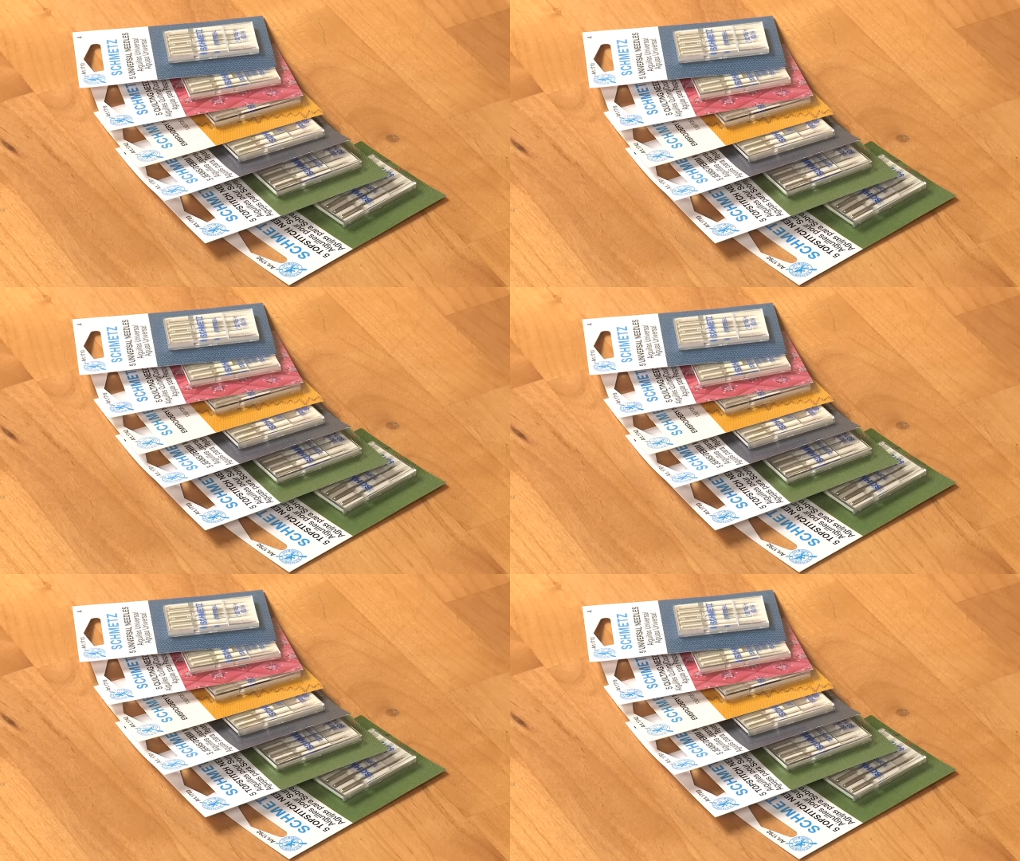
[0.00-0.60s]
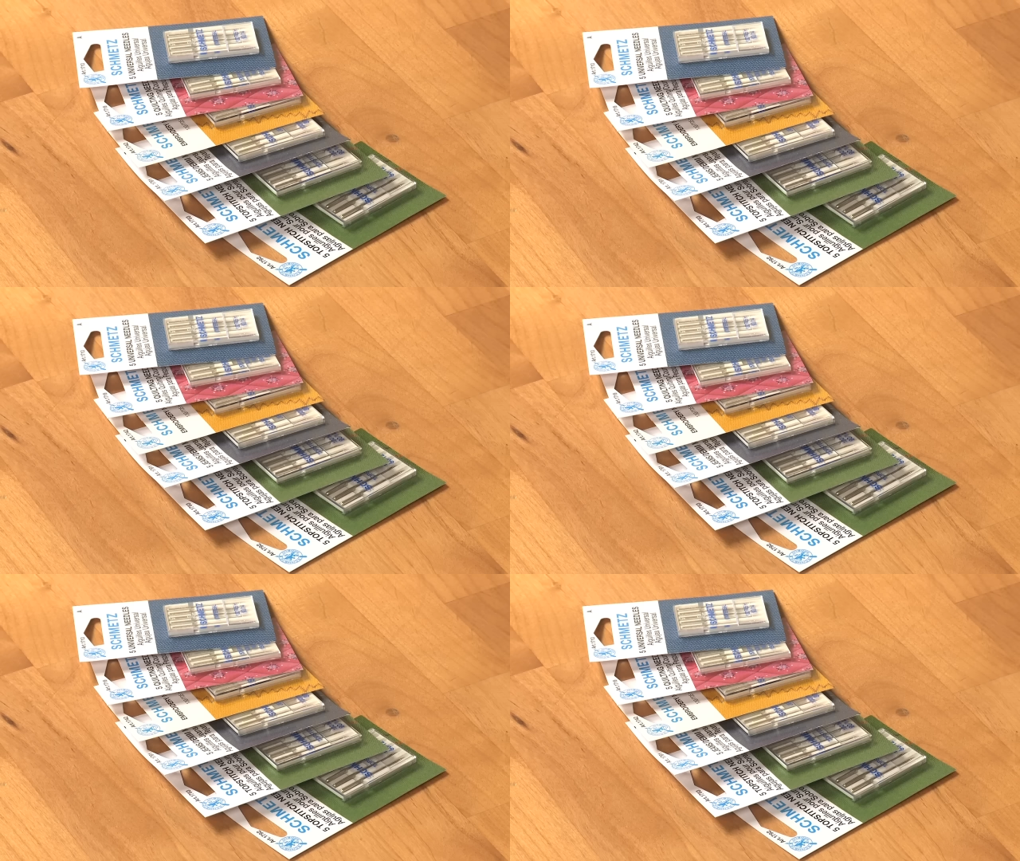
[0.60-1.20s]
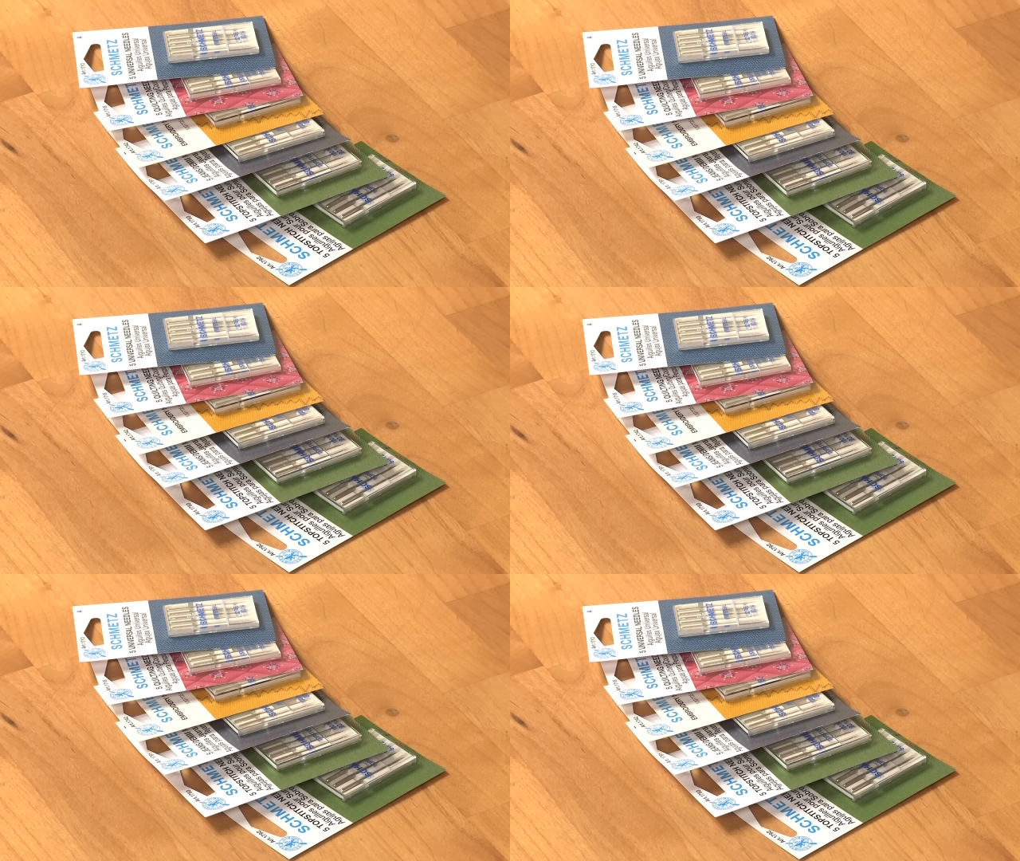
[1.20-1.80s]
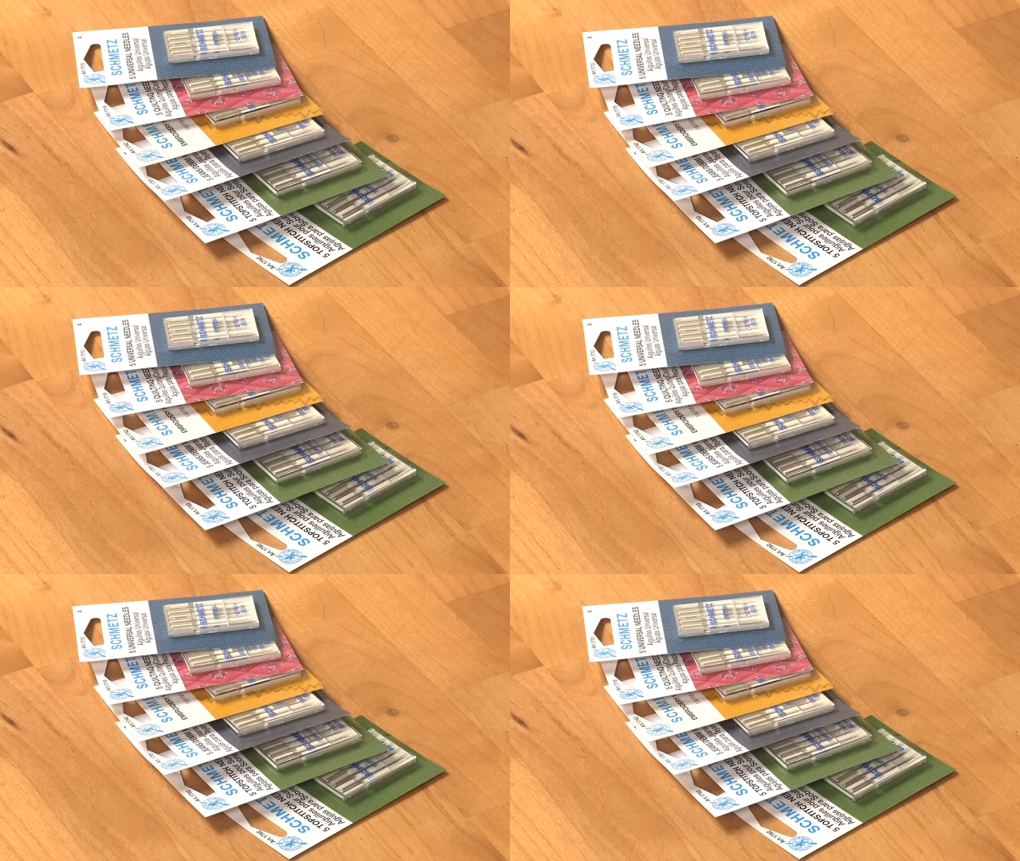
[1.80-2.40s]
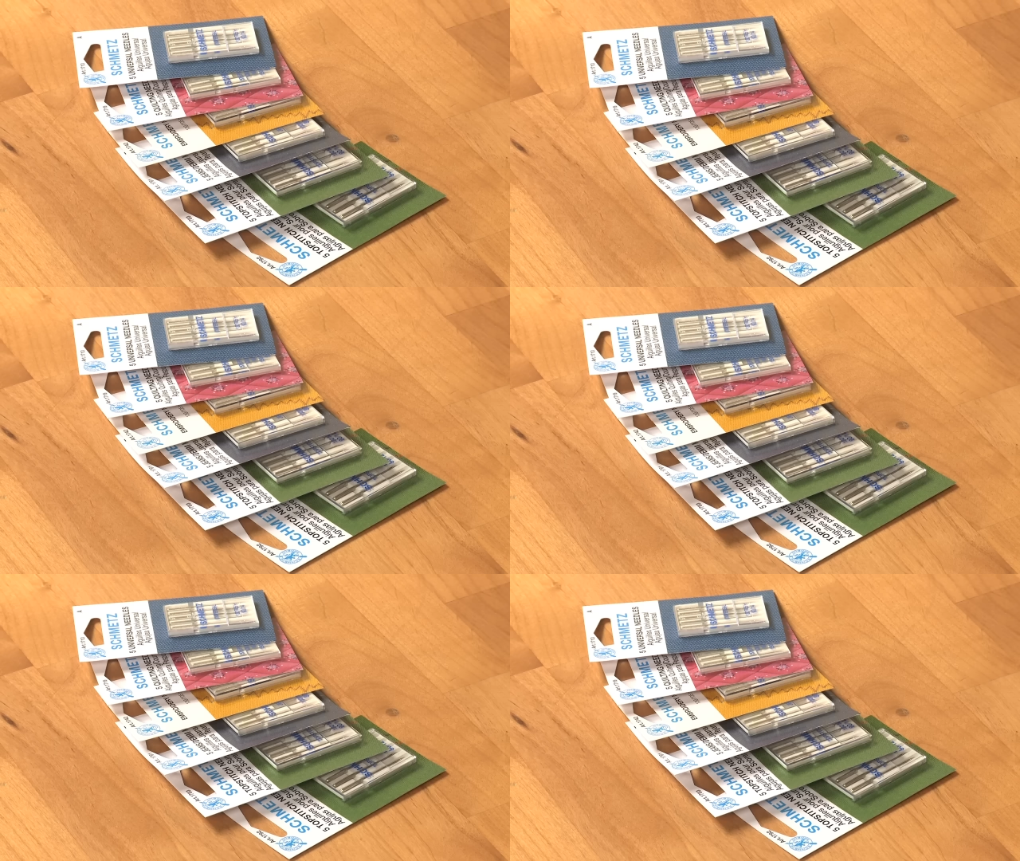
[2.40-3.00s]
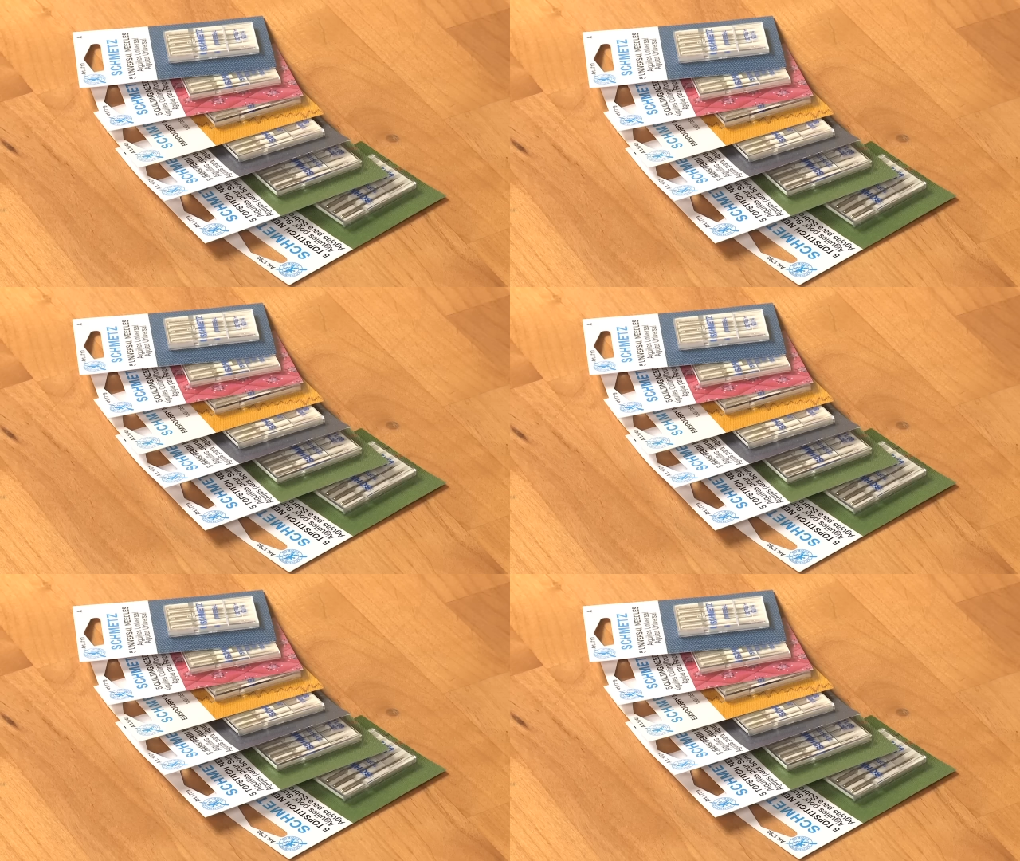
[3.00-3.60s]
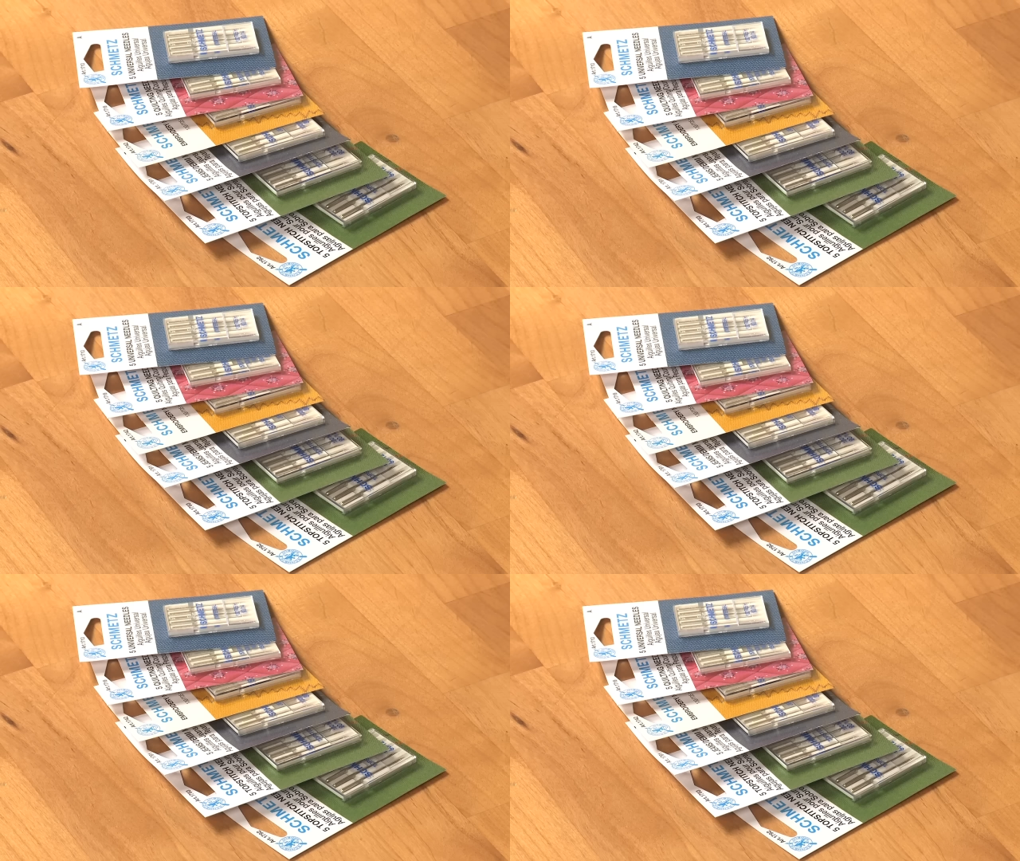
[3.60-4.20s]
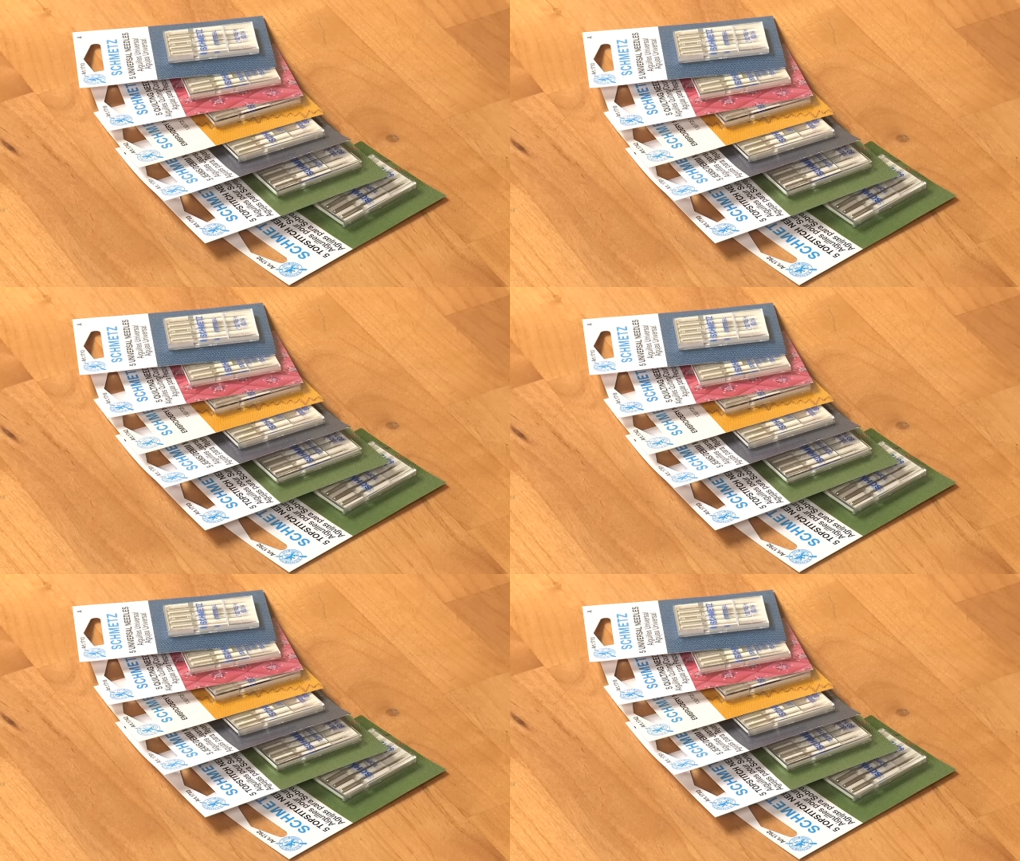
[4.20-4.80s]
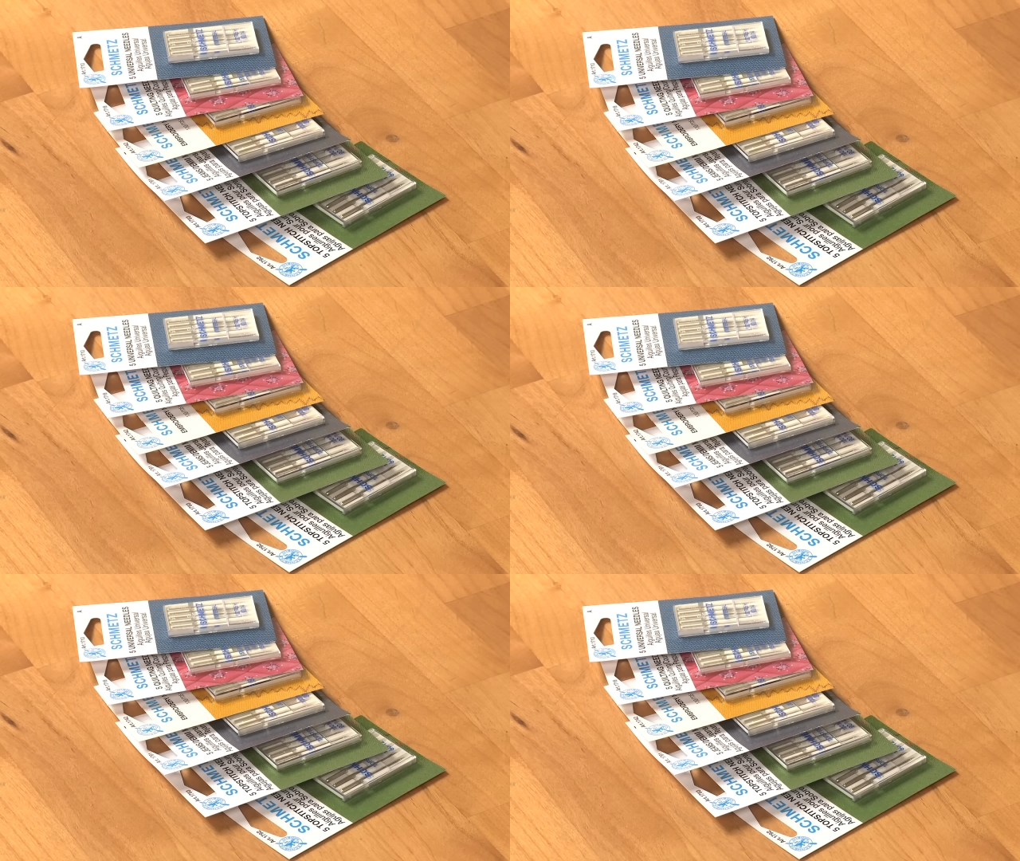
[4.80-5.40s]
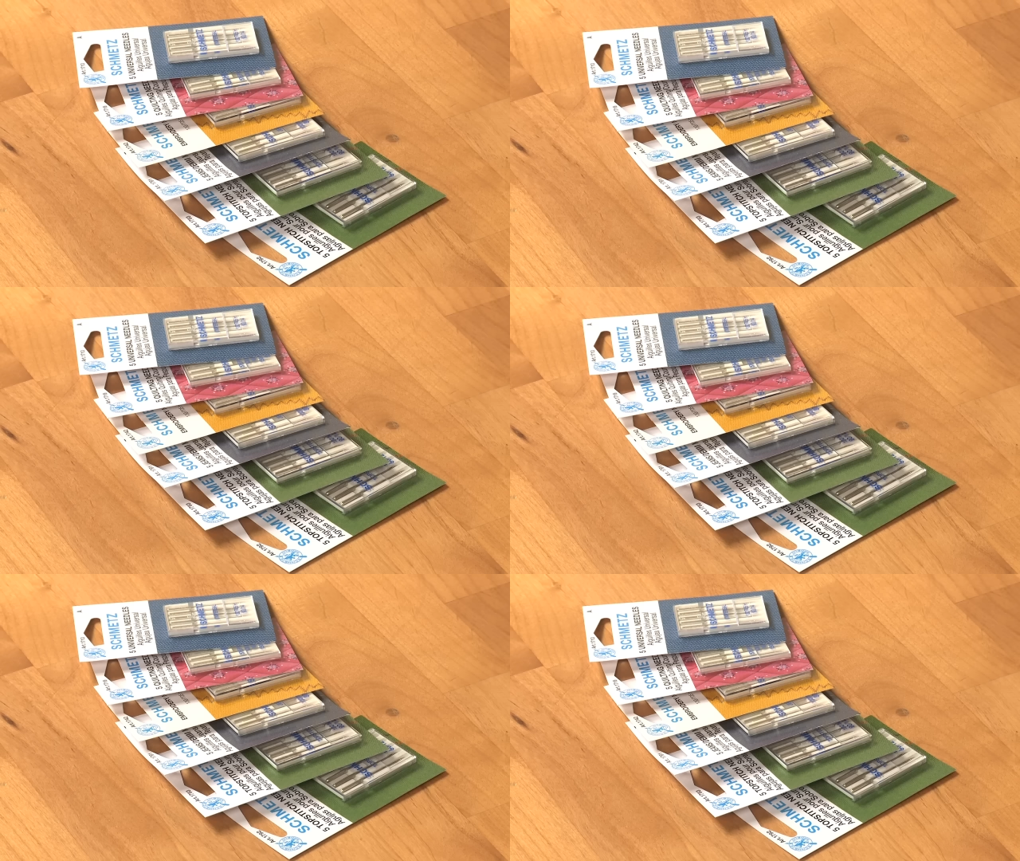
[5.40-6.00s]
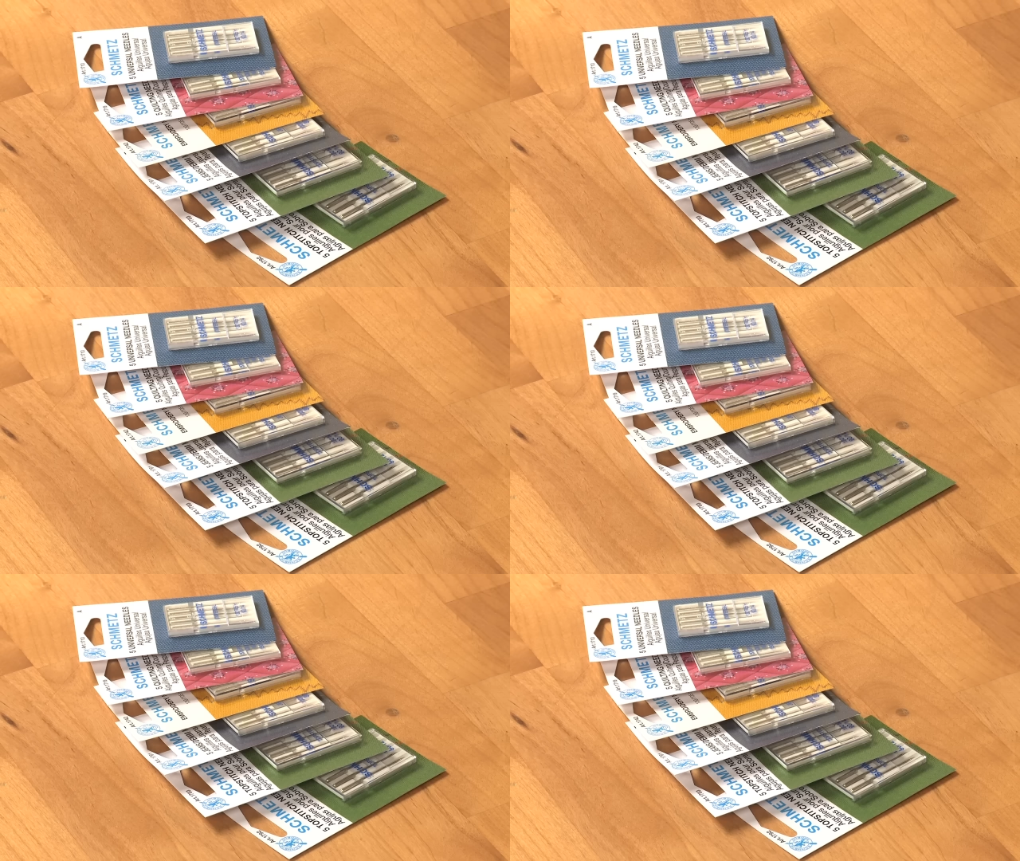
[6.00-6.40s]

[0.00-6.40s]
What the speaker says: No face is visible, so there are no lips to read.